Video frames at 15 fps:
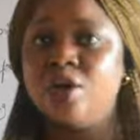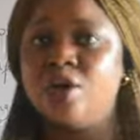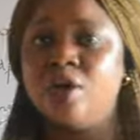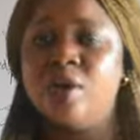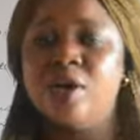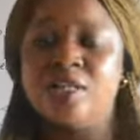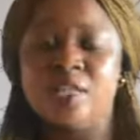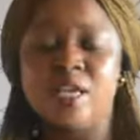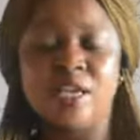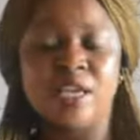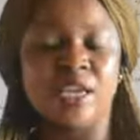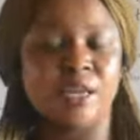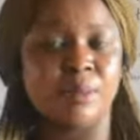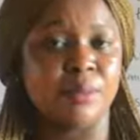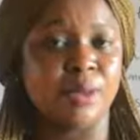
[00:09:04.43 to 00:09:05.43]
You know, when you're
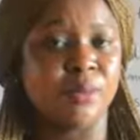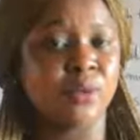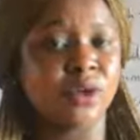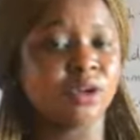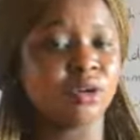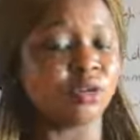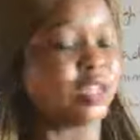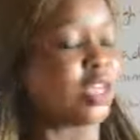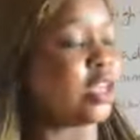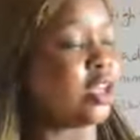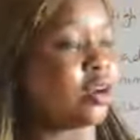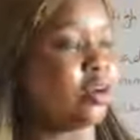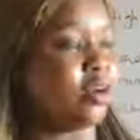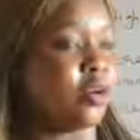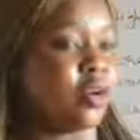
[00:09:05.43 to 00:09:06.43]
taking
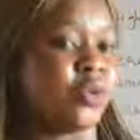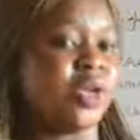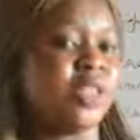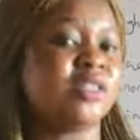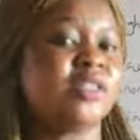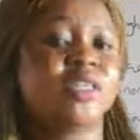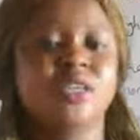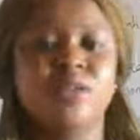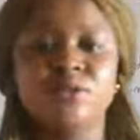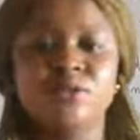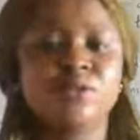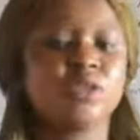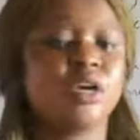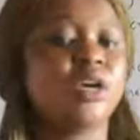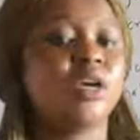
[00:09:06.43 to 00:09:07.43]
chloroquine,
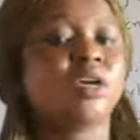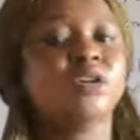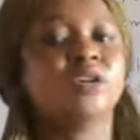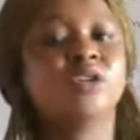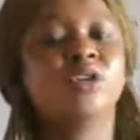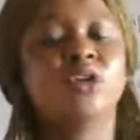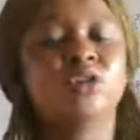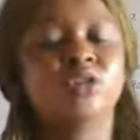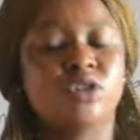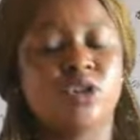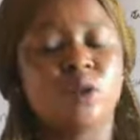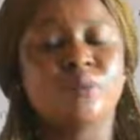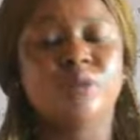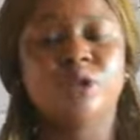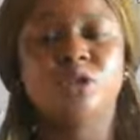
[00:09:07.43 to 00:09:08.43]
it goes to
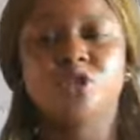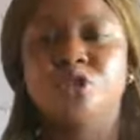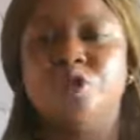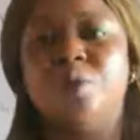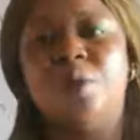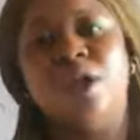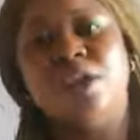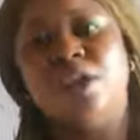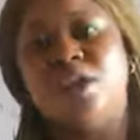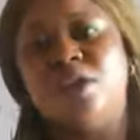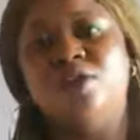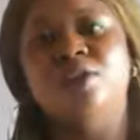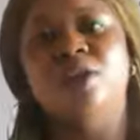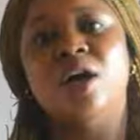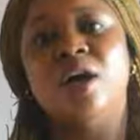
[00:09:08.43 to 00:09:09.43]
your bloodstream and
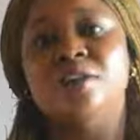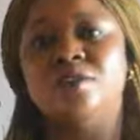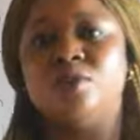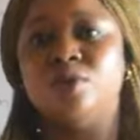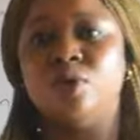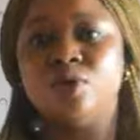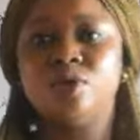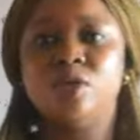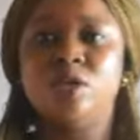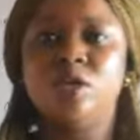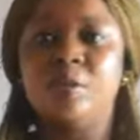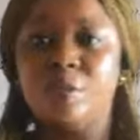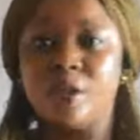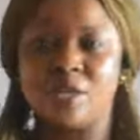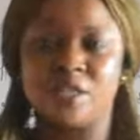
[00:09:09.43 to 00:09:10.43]
kills
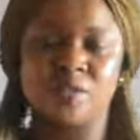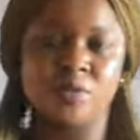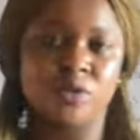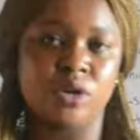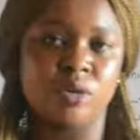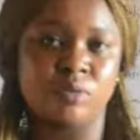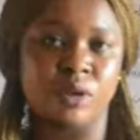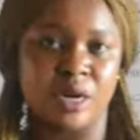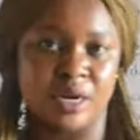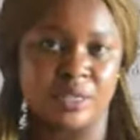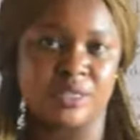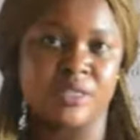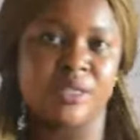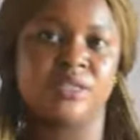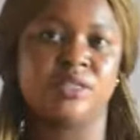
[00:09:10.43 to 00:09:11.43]
the Plasmodium
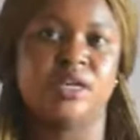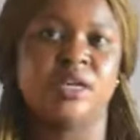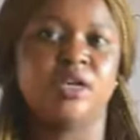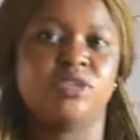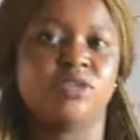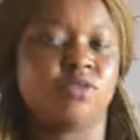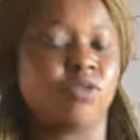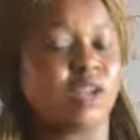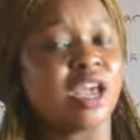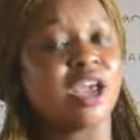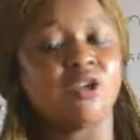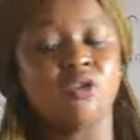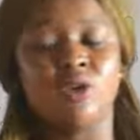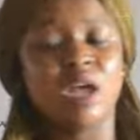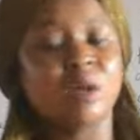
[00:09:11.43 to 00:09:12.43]
parasites. So
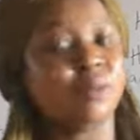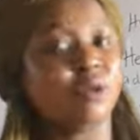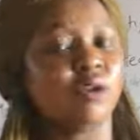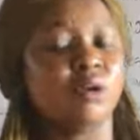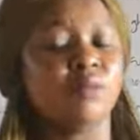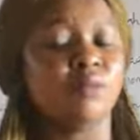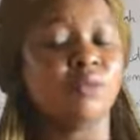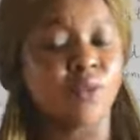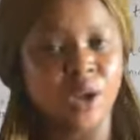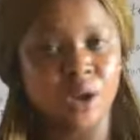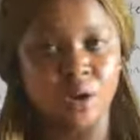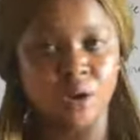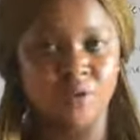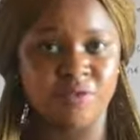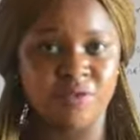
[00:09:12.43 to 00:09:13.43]
then you now become
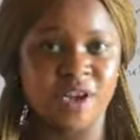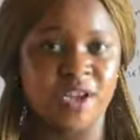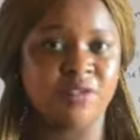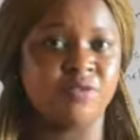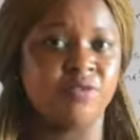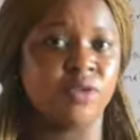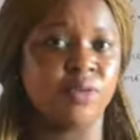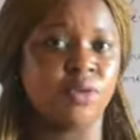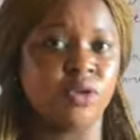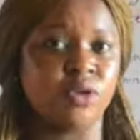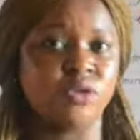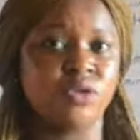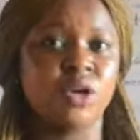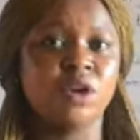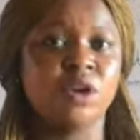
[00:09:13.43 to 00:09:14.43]
well or fine from
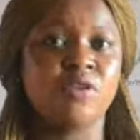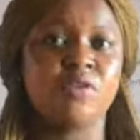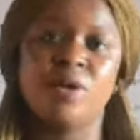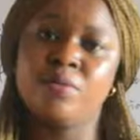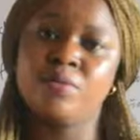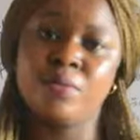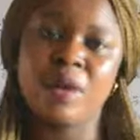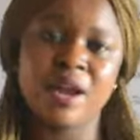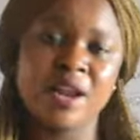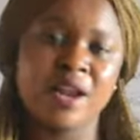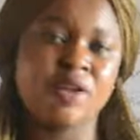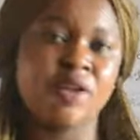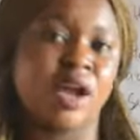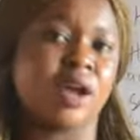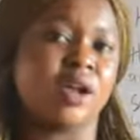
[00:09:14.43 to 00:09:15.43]
what? From
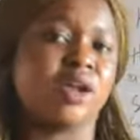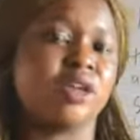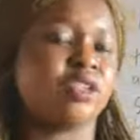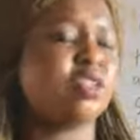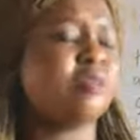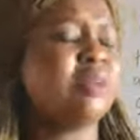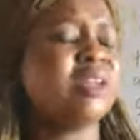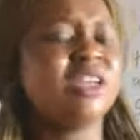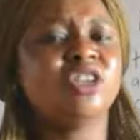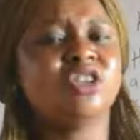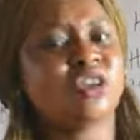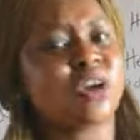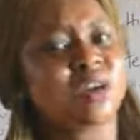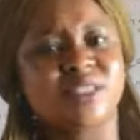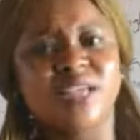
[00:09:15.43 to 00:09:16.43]
malaria. So many
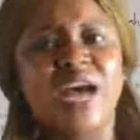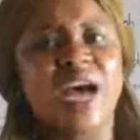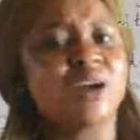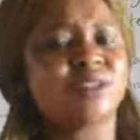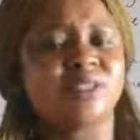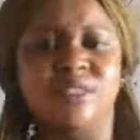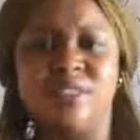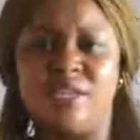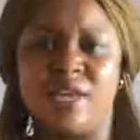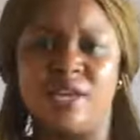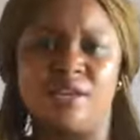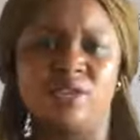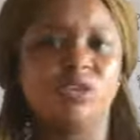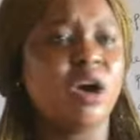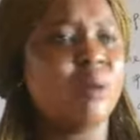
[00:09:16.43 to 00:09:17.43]
drugs out
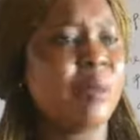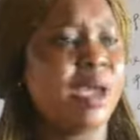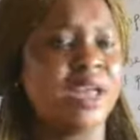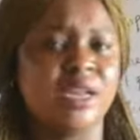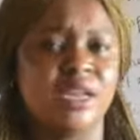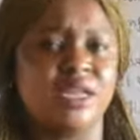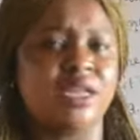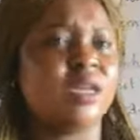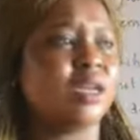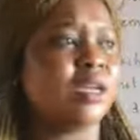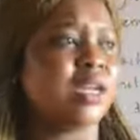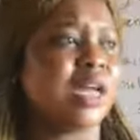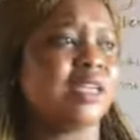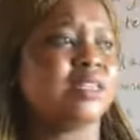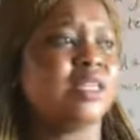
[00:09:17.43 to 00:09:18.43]
there, so many
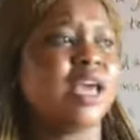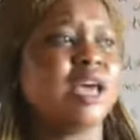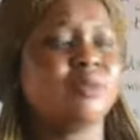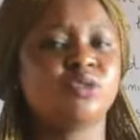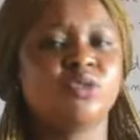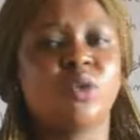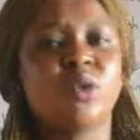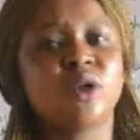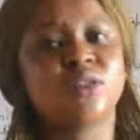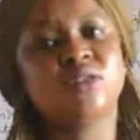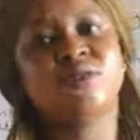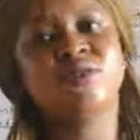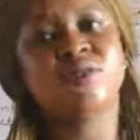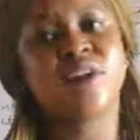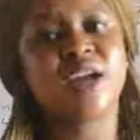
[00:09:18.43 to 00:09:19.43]
that helps
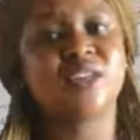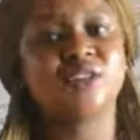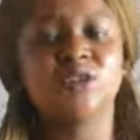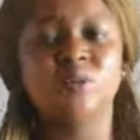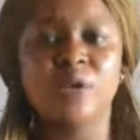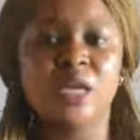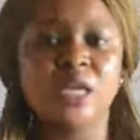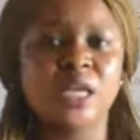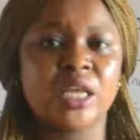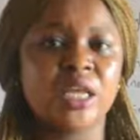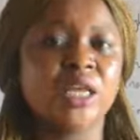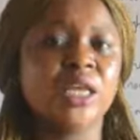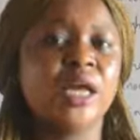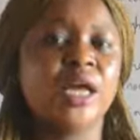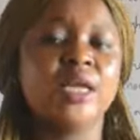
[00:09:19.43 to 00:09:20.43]
to fight so
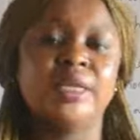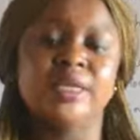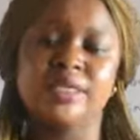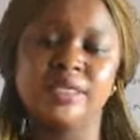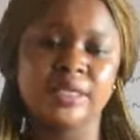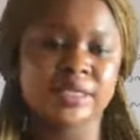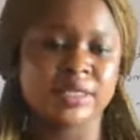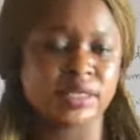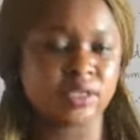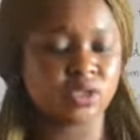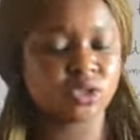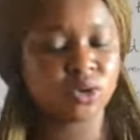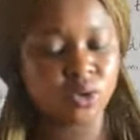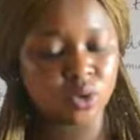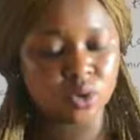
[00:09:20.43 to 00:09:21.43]
many
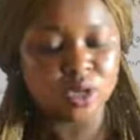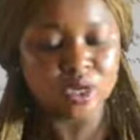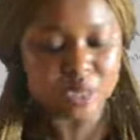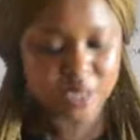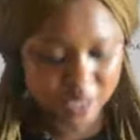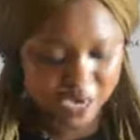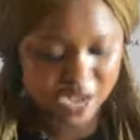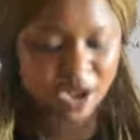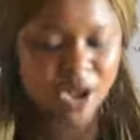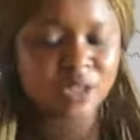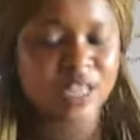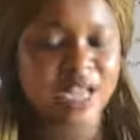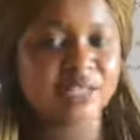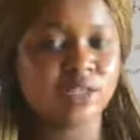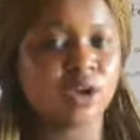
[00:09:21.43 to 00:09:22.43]
diseases. So
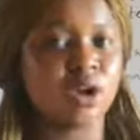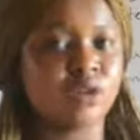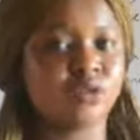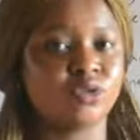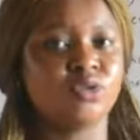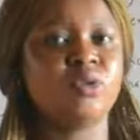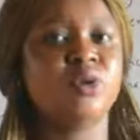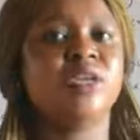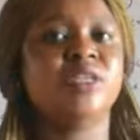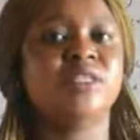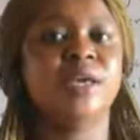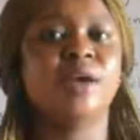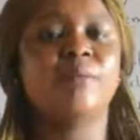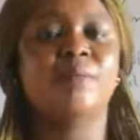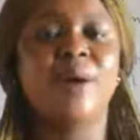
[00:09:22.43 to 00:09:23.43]
that also
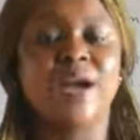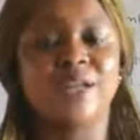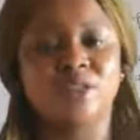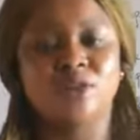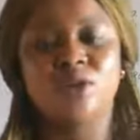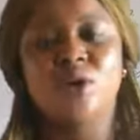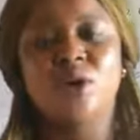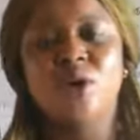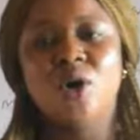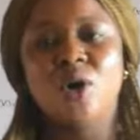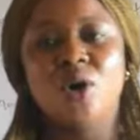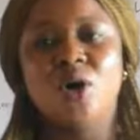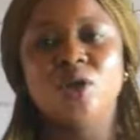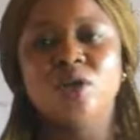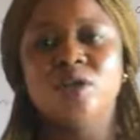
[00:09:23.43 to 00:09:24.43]
is a part,
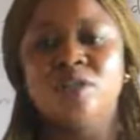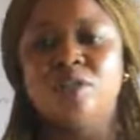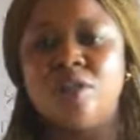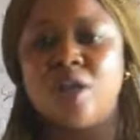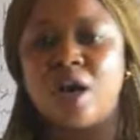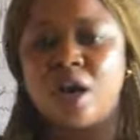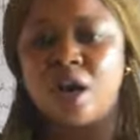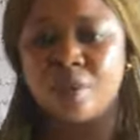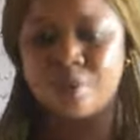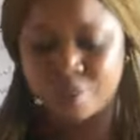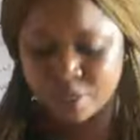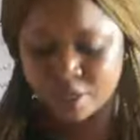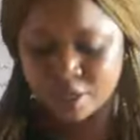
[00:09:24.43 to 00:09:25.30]
or is an